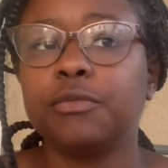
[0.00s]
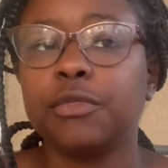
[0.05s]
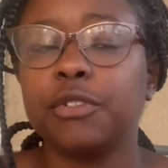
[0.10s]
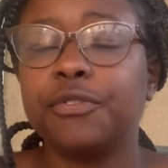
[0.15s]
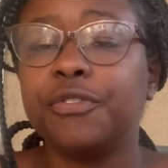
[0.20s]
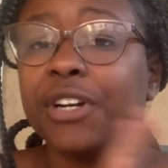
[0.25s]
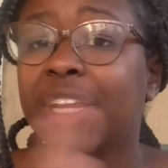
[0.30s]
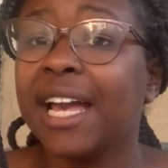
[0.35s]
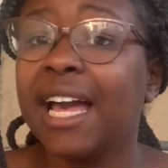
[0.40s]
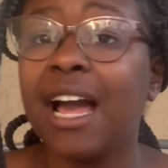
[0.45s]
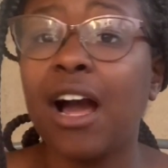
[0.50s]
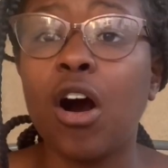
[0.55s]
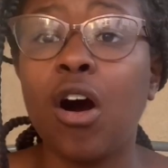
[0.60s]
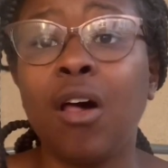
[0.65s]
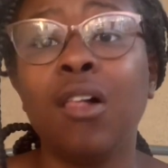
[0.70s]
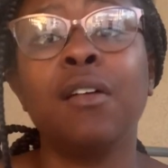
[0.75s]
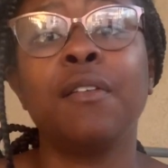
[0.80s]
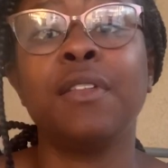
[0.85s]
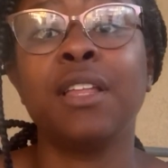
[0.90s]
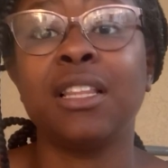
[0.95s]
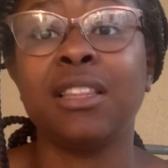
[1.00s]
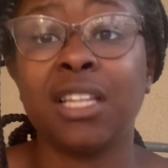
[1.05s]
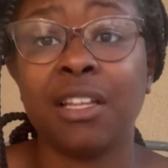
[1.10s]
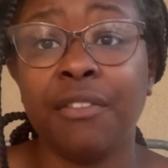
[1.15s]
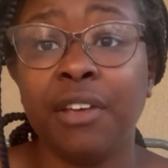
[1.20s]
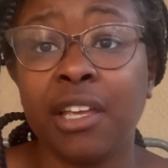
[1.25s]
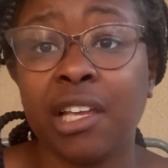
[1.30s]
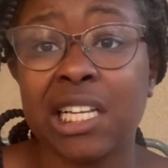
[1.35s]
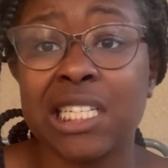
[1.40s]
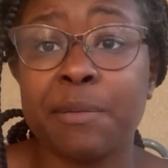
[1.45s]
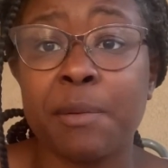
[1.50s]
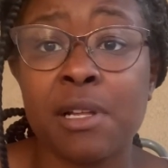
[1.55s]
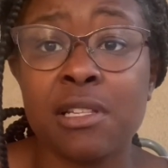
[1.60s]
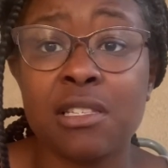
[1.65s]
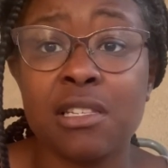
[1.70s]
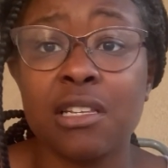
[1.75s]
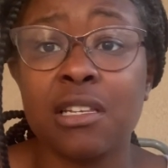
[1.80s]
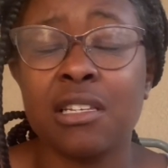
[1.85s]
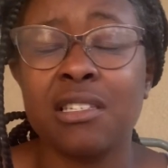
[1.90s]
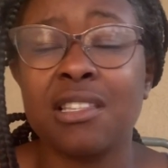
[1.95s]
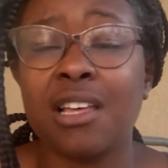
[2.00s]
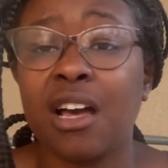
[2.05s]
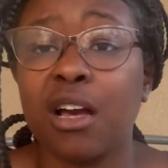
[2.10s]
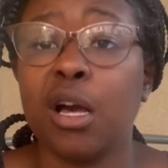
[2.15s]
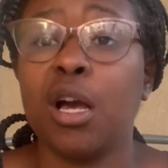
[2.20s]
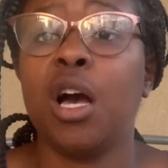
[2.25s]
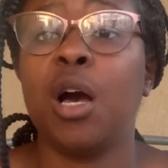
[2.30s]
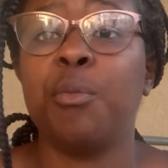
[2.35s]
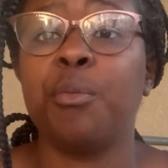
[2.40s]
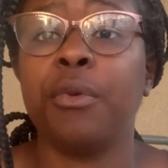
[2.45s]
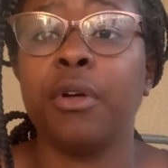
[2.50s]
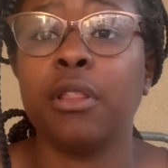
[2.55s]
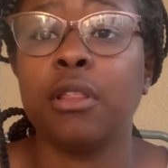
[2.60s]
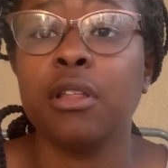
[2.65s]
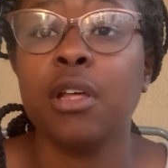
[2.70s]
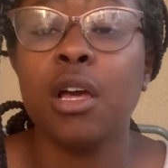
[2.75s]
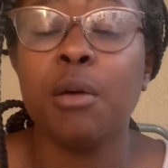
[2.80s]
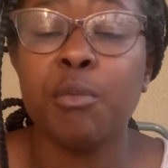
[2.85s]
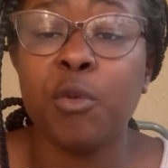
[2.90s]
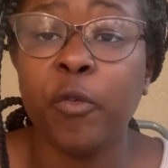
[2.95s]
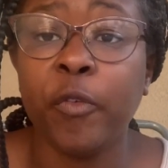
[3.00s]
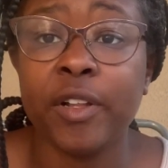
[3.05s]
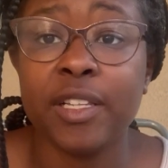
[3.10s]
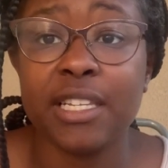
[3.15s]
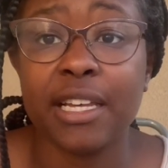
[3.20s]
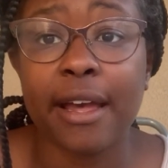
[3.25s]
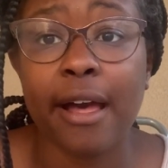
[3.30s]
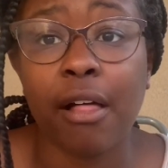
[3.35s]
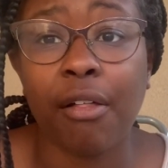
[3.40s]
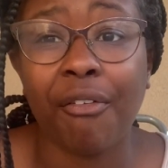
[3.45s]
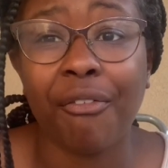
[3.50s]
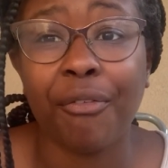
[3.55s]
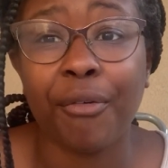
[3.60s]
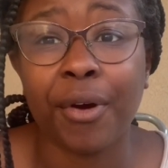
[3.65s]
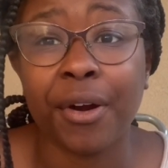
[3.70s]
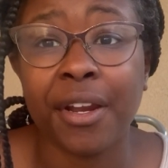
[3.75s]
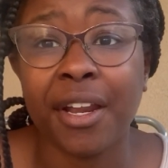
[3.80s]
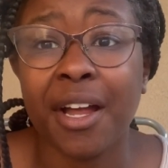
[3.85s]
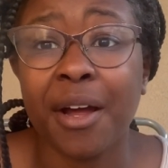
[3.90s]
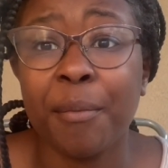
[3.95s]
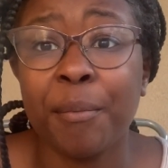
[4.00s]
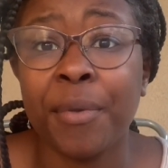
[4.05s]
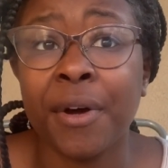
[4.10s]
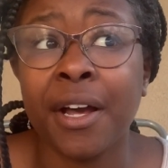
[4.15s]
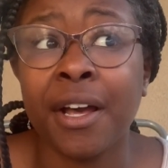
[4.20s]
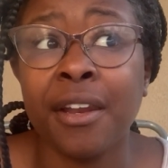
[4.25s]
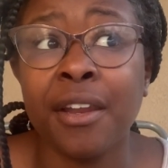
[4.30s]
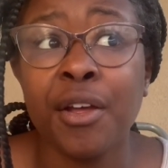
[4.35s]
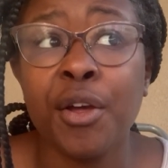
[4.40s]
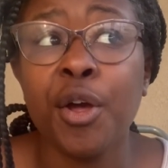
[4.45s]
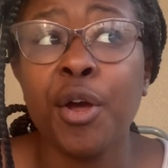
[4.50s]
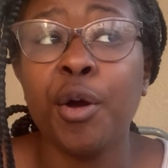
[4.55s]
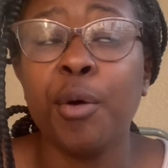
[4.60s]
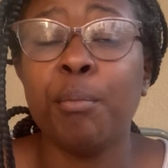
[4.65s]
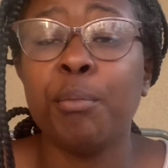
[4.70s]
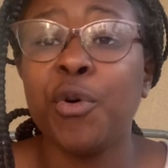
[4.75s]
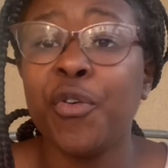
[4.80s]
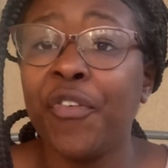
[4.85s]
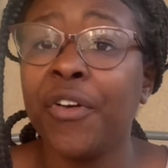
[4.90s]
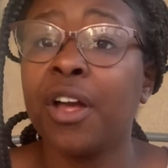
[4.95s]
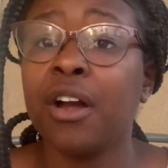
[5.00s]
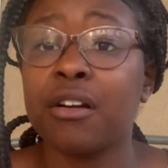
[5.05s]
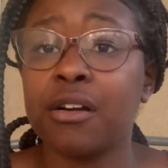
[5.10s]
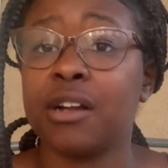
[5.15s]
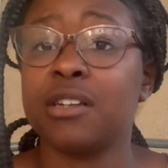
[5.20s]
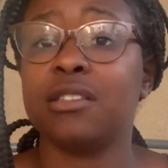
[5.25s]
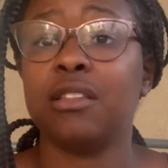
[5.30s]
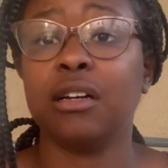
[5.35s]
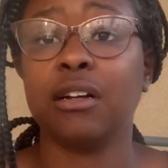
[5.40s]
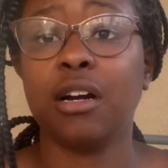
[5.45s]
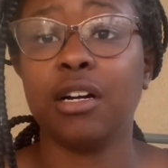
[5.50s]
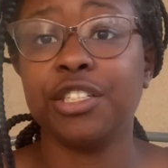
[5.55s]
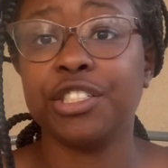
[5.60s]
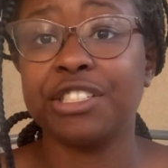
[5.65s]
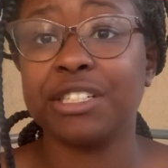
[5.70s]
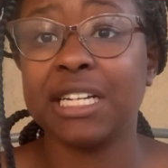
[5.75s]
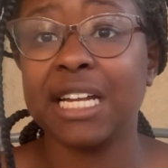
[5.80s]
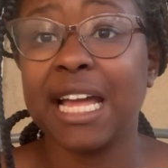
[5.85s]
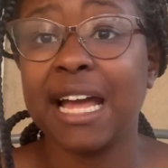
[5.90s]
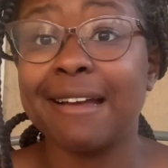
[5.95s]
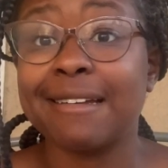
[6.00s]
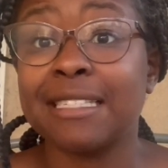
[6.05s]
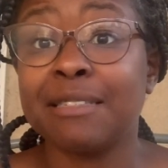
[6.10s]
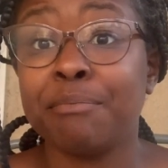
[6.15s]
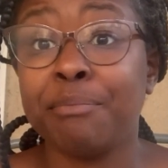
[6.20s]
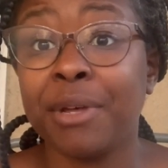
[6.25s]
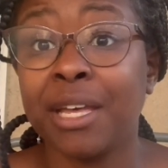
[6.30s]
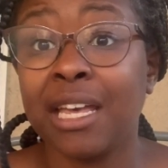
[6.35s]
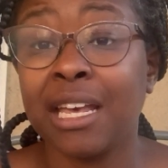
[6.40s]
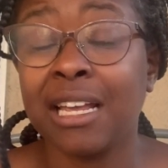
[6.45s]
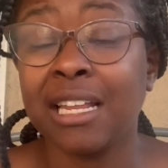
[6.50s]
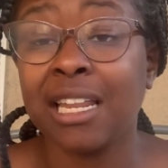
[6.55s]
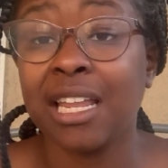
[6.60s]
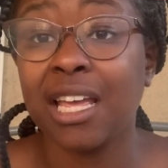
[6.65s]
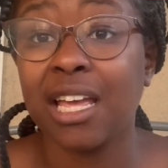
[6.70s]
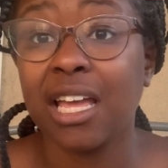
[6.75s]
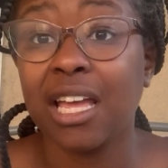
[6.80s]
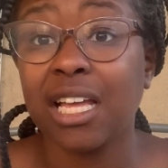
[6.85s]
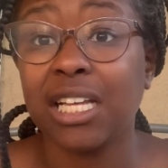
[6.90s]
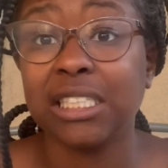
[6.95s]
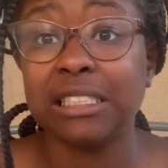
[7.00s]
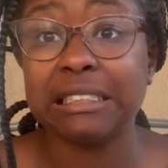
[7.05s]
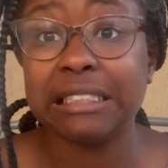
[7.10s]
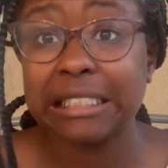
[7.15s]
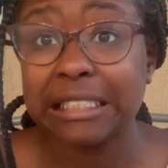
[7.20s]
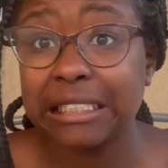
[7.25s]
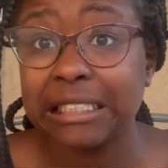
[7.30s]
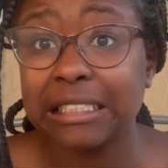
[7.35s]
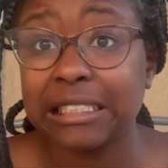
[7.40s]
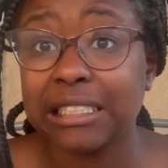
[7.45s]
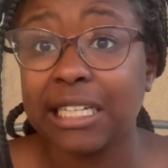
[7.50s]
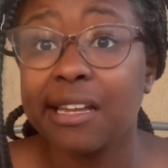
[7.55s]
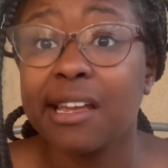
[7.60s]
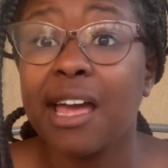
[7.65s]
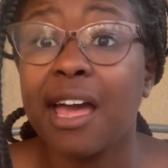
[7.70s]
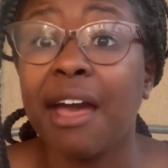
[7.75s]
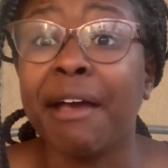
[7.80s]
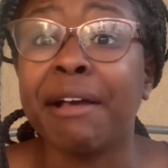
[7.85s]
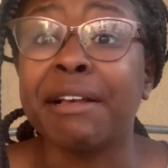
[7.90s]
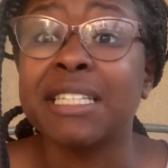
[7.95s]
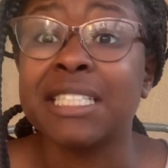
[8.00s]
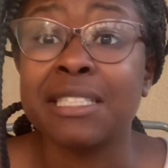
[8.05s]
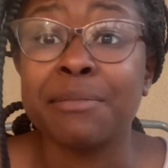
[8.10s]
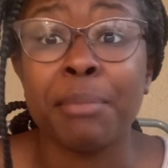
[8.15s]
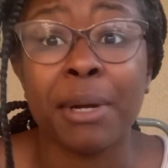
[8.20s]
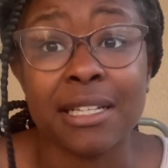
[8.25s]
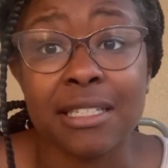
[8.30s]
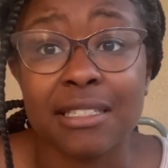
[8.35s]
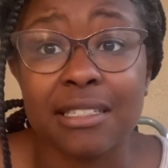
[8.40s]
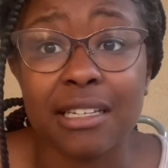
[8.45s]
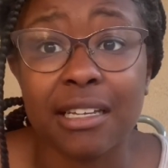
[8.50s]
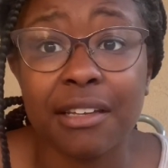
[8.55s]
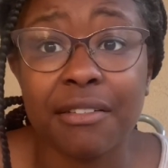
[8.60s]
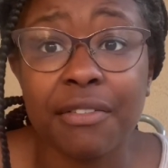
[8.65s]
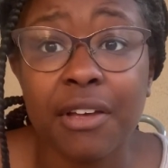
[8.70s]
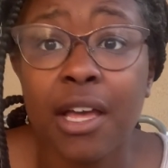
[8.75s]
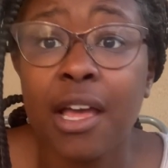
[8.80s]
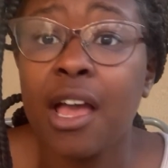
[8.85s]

Forget all of the living expenses that come with moving to California, but moving across the country has been expensive.